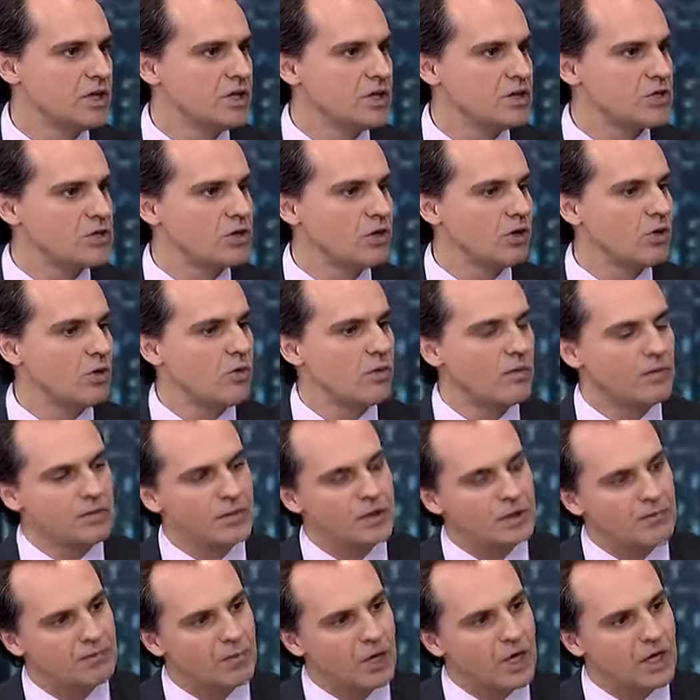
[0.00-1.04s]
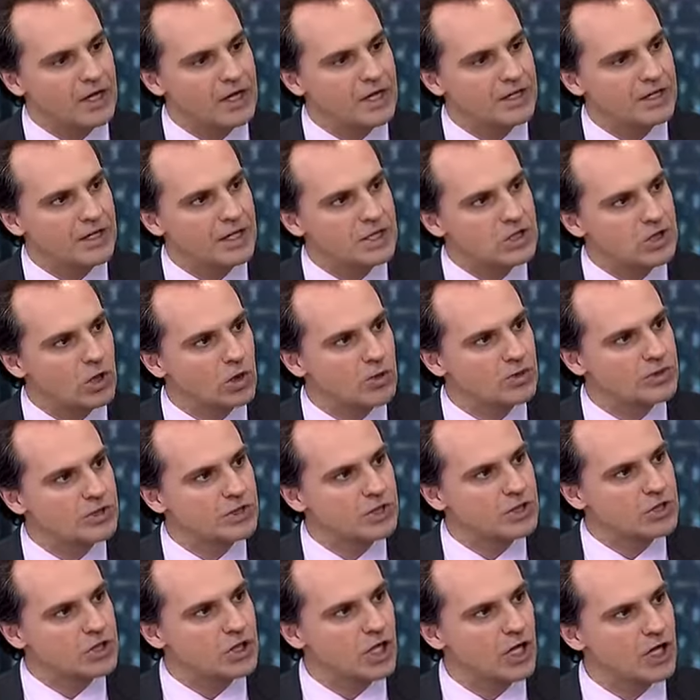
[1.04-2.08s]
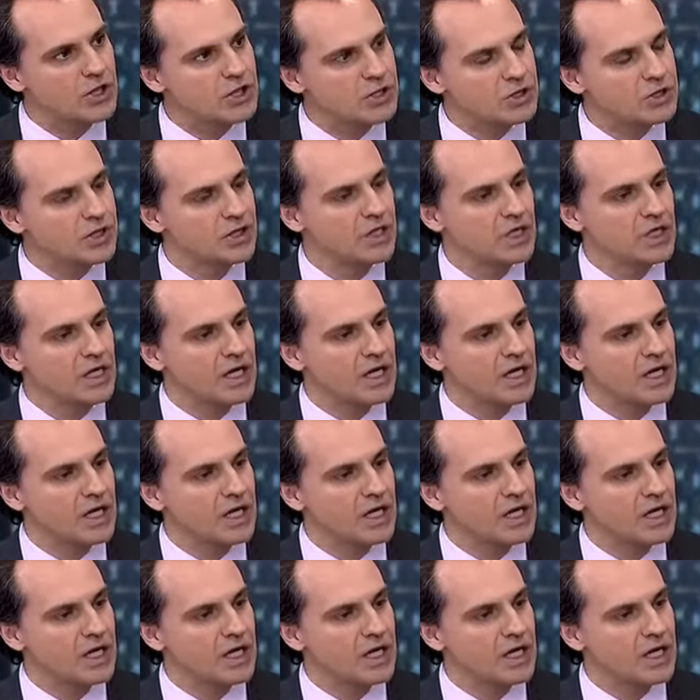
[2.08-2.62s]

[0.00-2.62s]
So the market has already judged